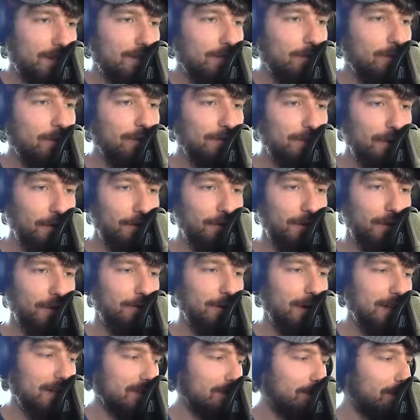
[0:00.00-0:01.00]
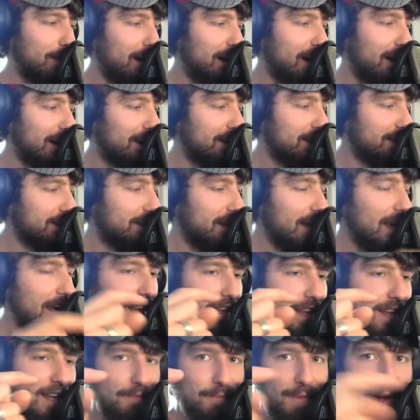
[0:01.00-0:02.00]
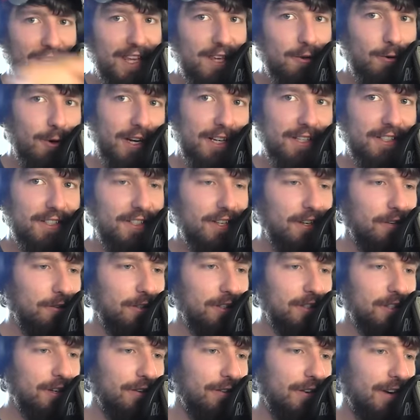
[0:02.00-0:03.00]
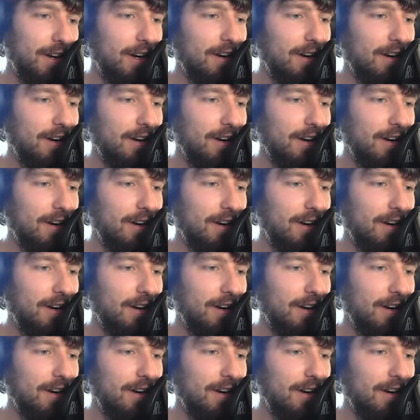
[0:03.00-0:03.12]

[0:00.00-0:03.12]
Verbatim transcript: isn't moved over to the right spot because, like, my U X two is over